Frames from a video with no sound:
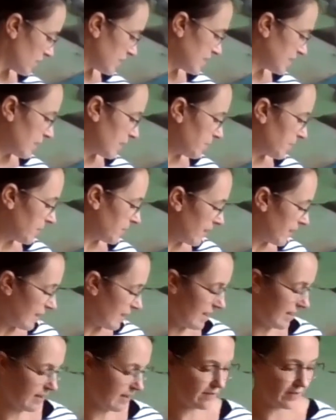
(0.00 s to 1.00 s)
example I
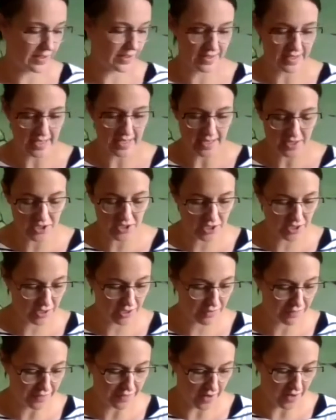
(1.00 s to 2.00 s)
have is
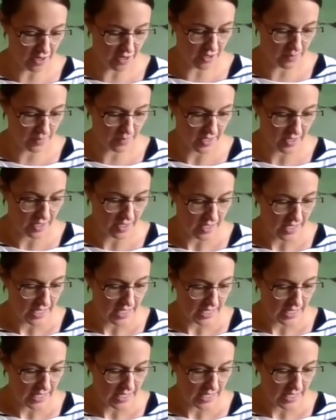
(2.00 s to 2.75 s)
actually from